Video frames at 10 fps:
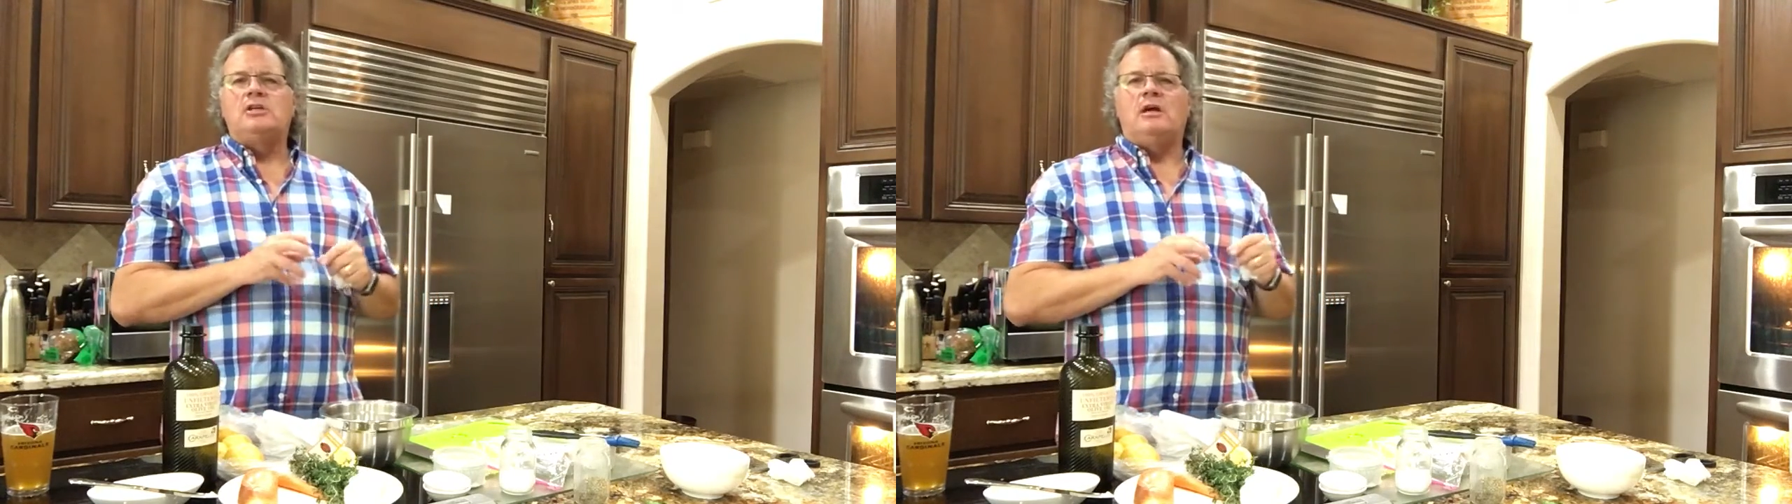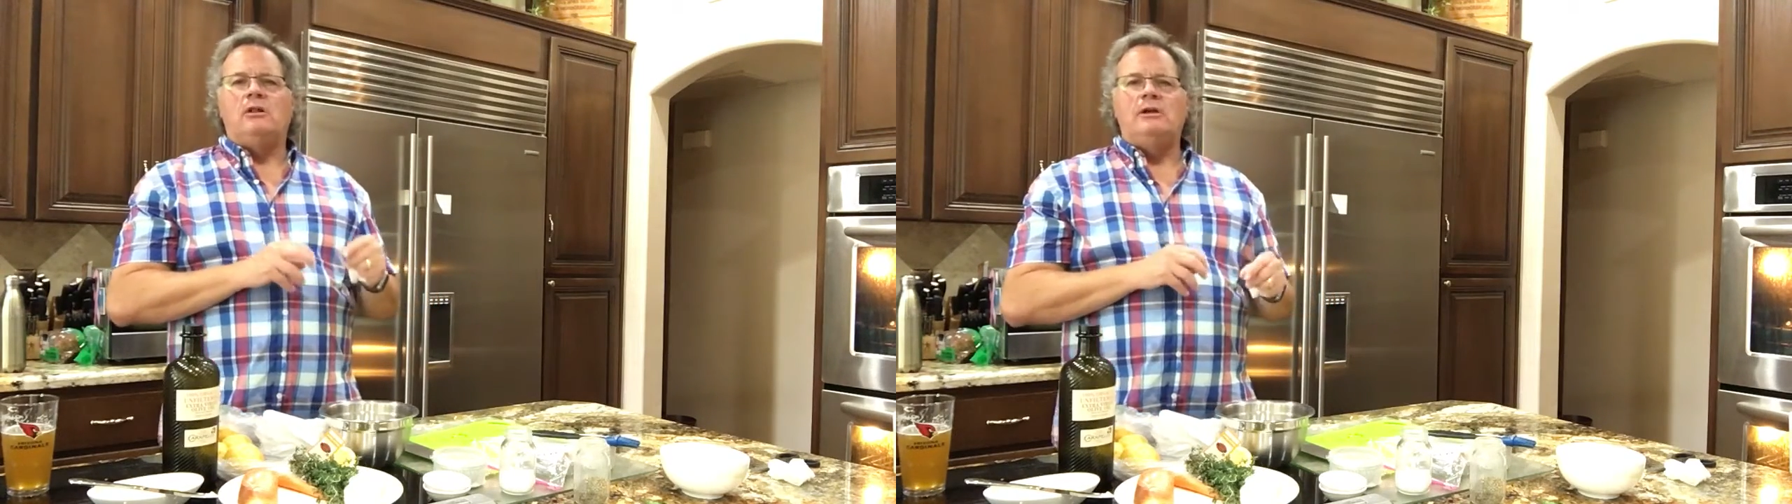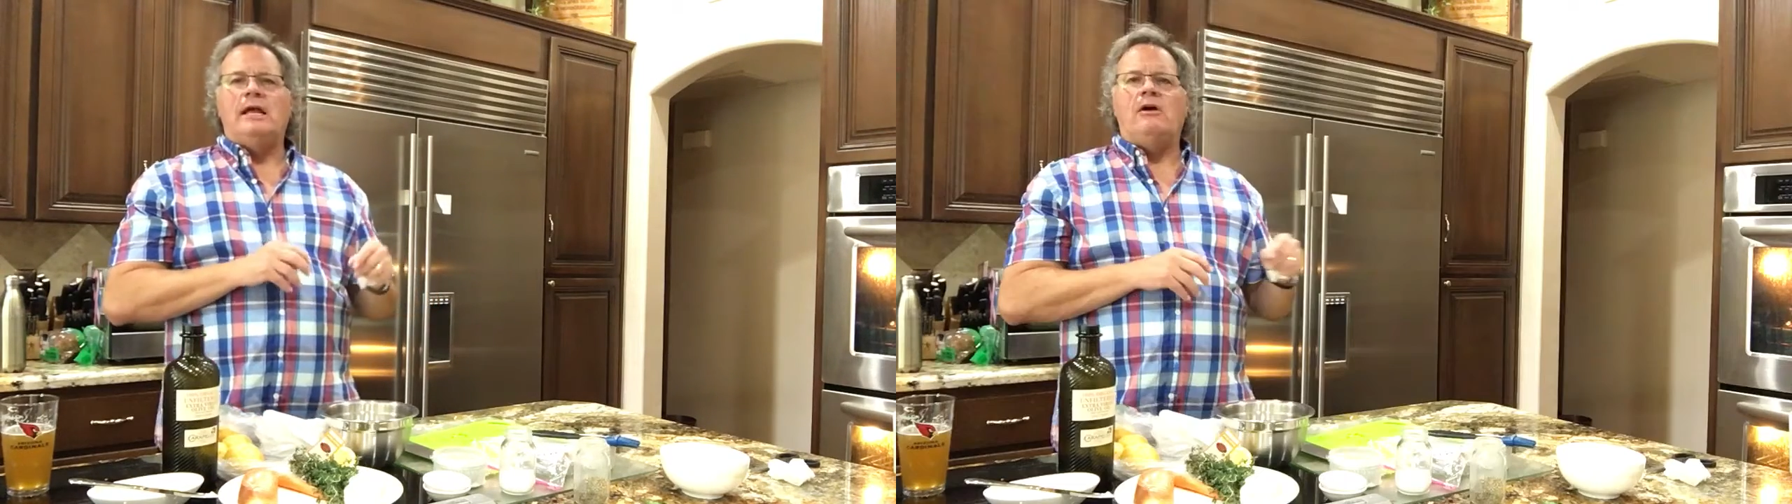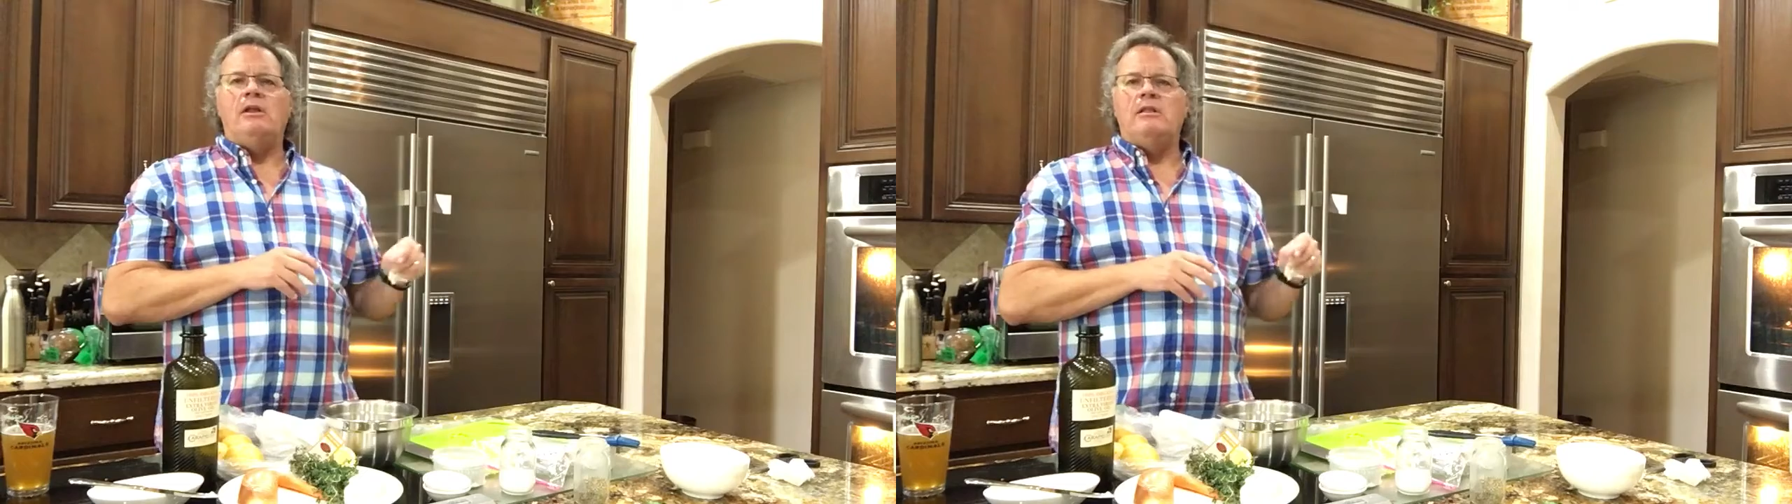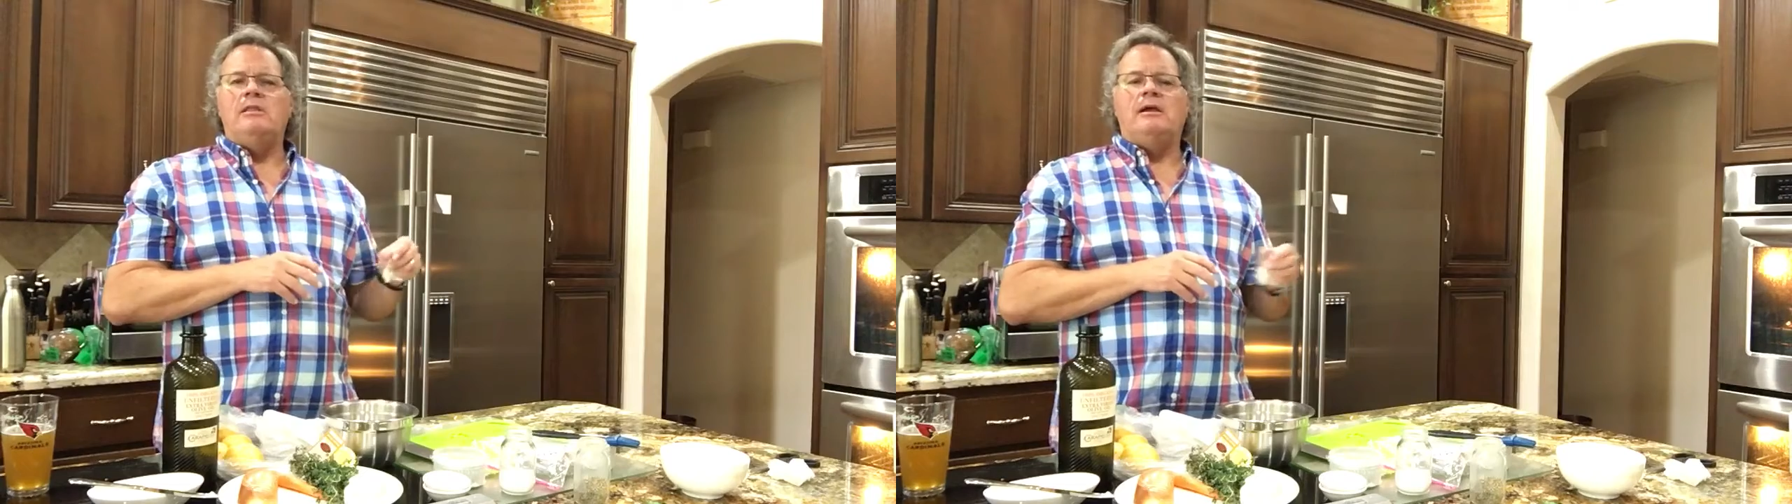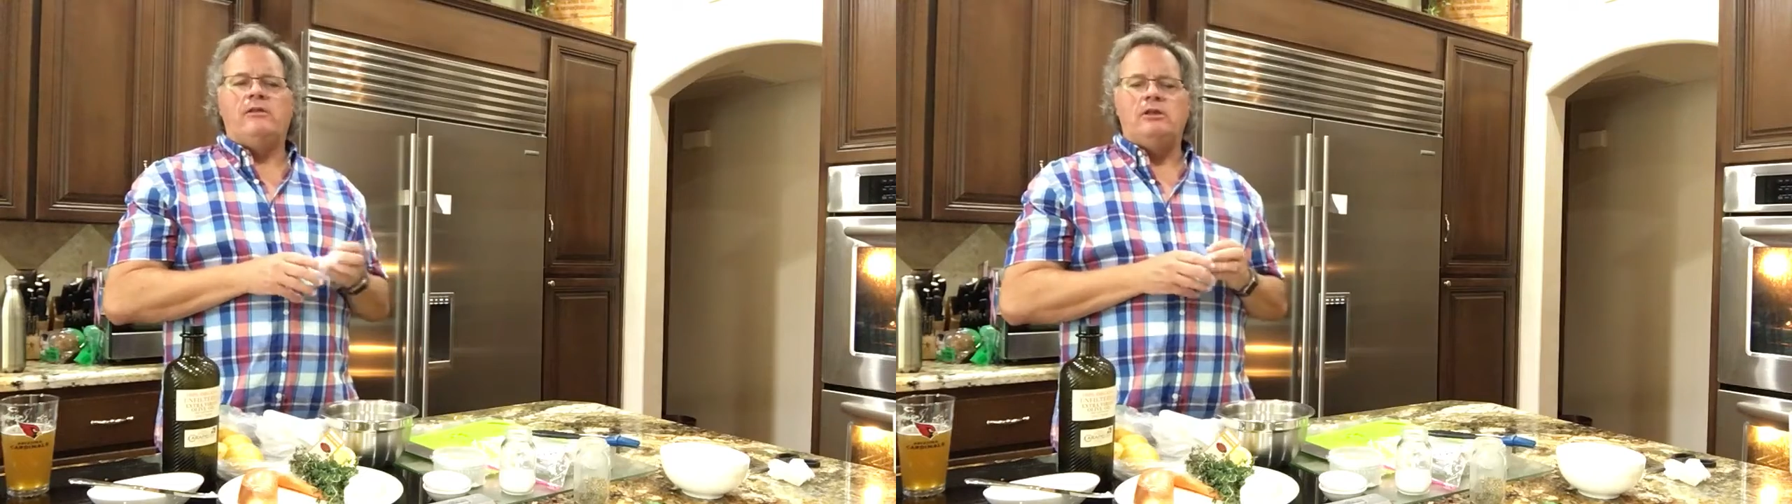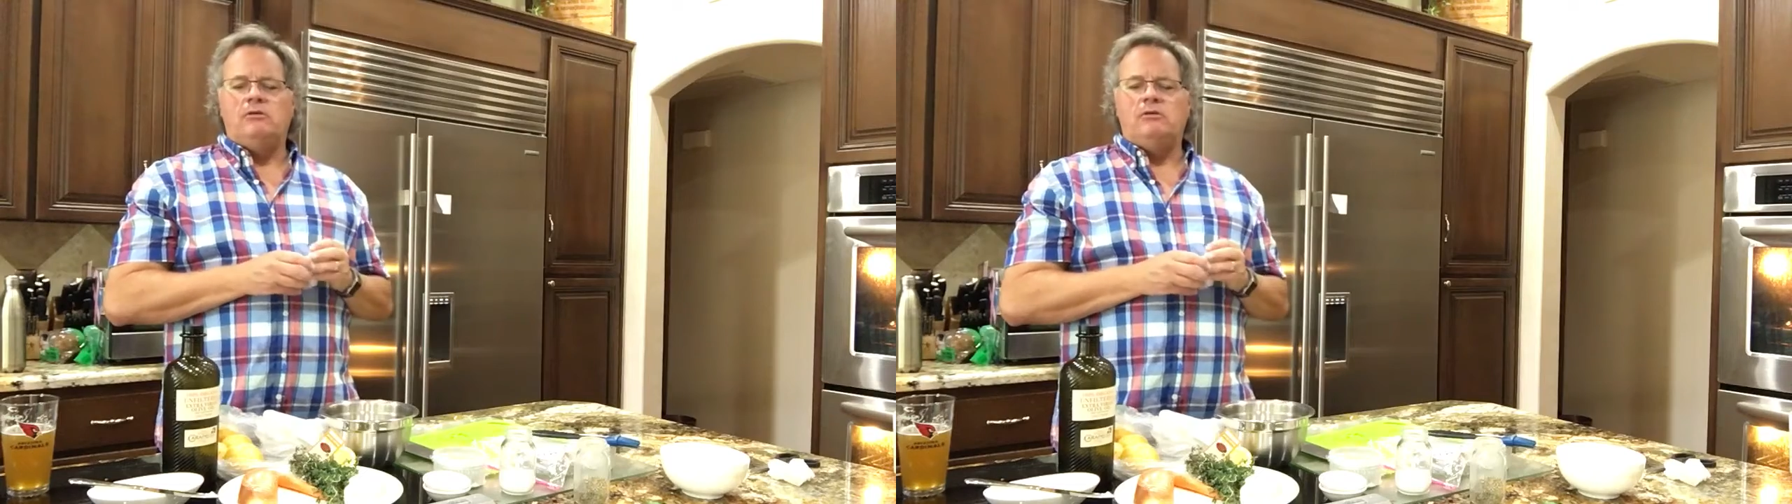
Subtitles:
color down in there